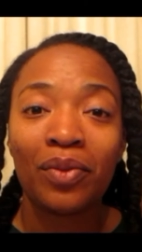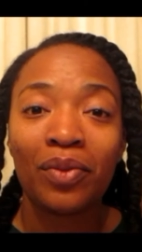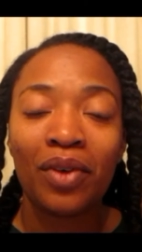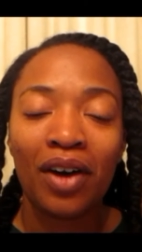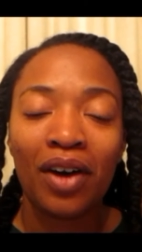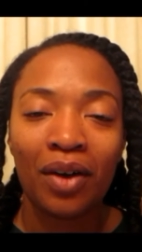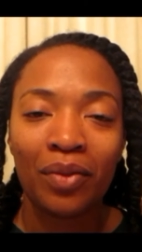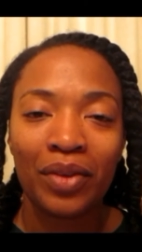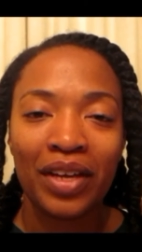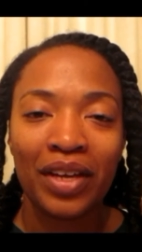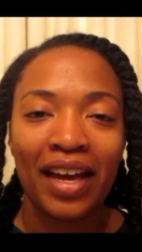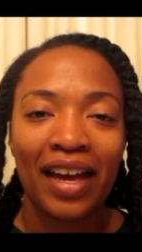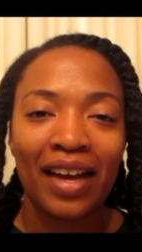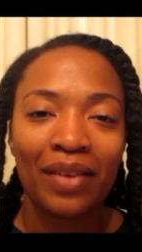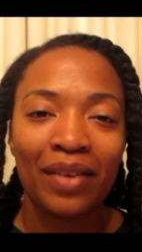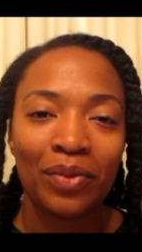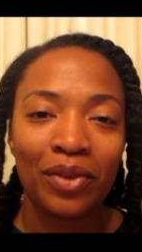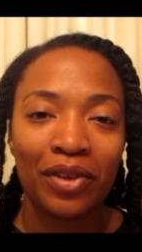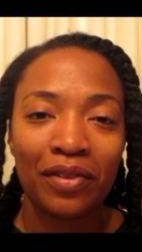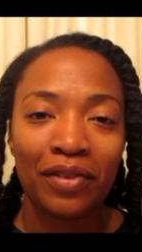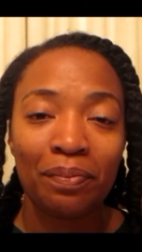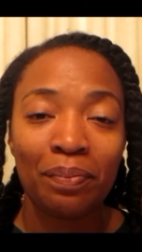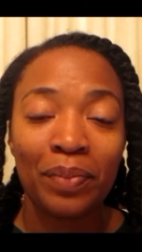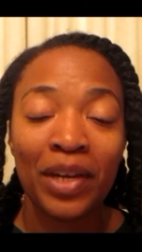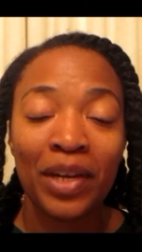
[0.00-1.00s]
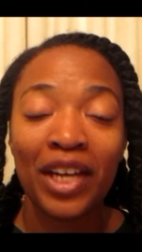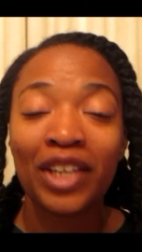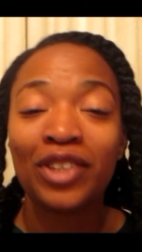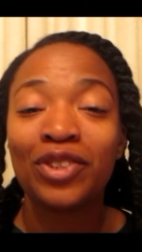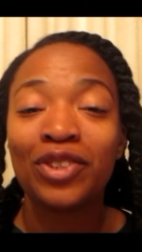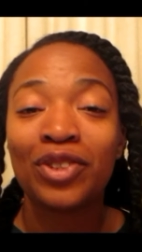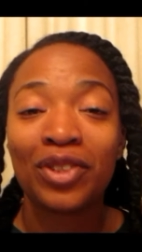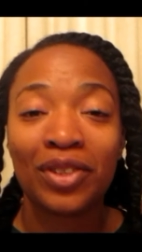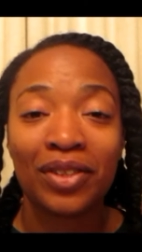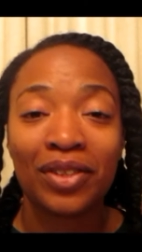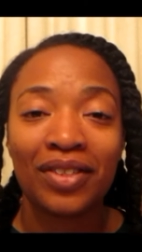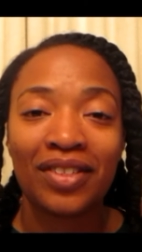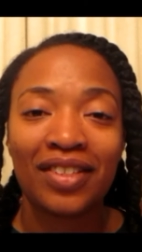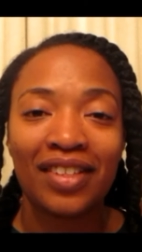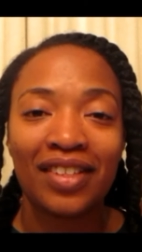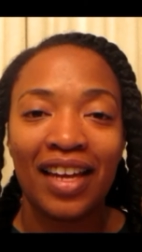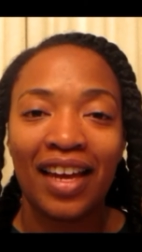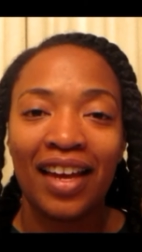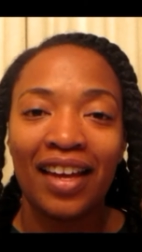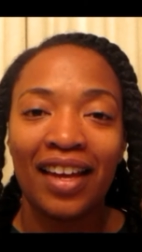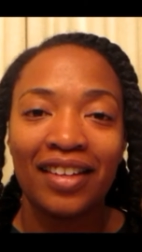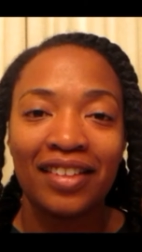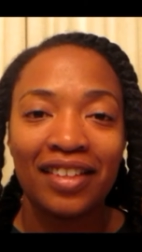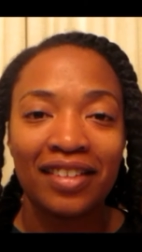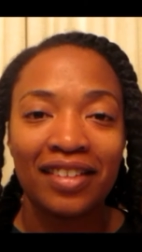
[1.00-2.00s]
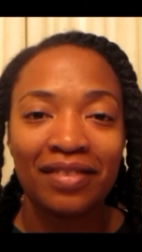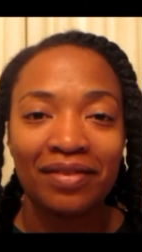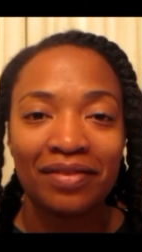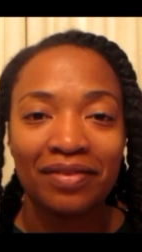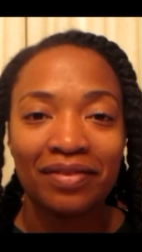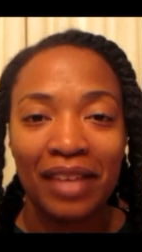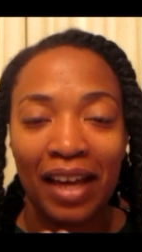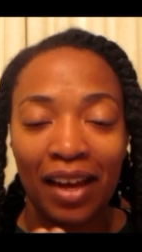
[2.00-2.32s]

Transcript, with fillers: All we had were pictures and,